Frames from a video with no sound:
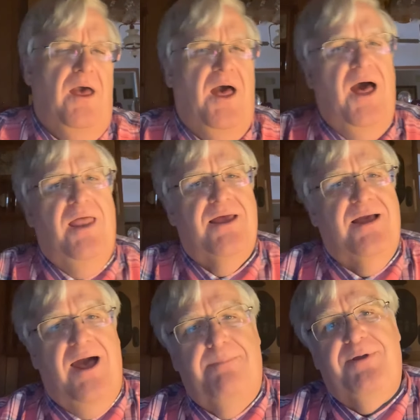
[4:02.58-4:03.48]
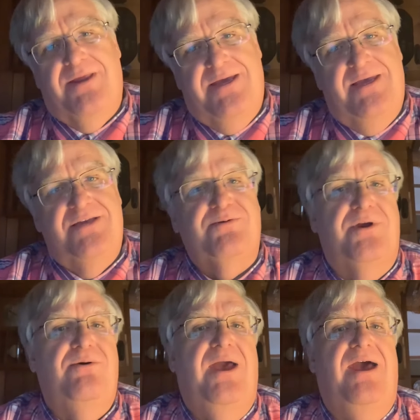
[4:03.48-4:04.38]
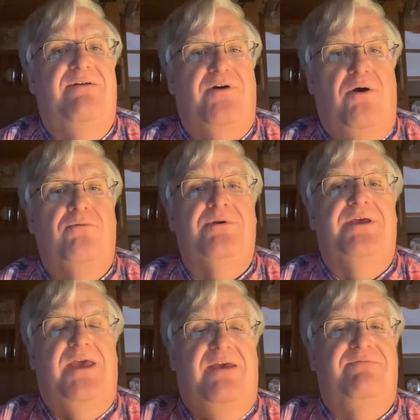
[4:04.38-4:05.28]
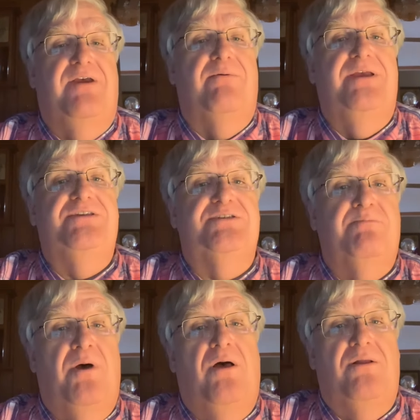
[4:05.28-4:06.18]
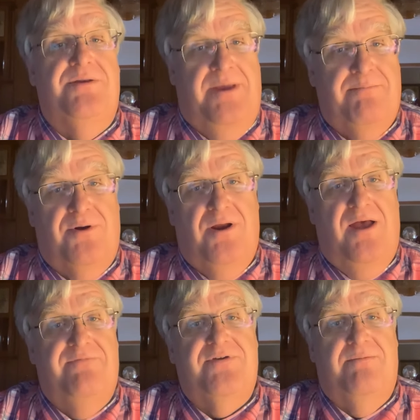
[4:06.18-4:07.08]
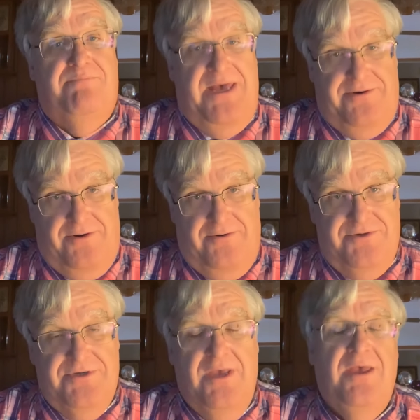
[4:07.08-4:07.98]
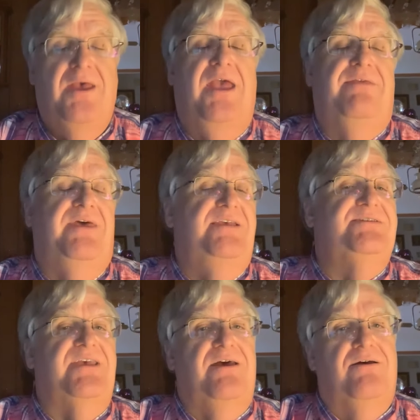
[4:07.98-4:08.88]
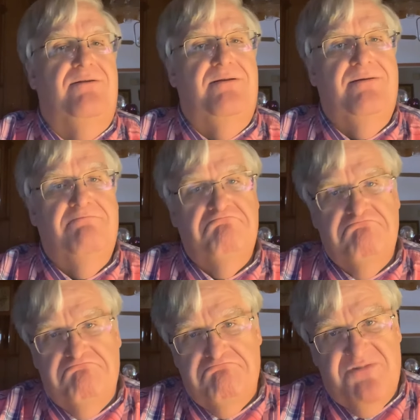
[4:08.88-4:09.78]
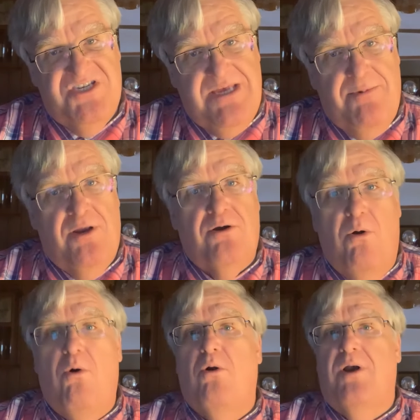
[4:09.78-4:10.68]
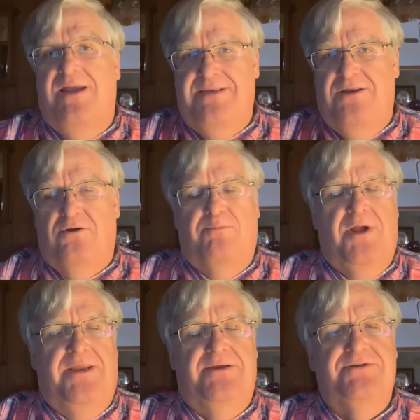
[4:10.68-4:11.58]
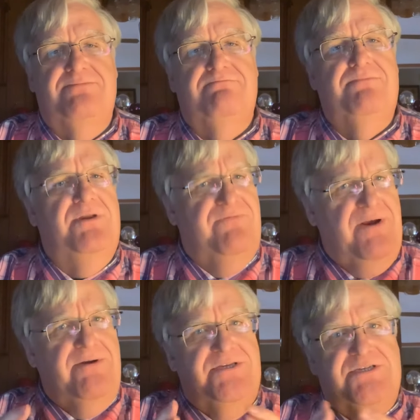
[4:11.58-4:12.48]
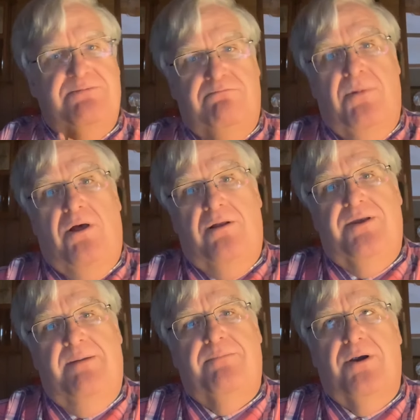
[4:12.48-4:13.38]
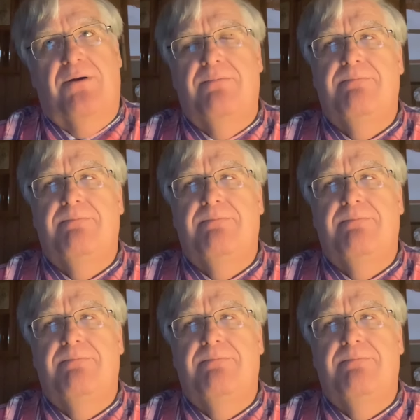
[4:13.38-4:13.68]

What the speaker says: Oligopoly is where you have only a very small number of competitors, and they sell similar or identical products, but a very small number.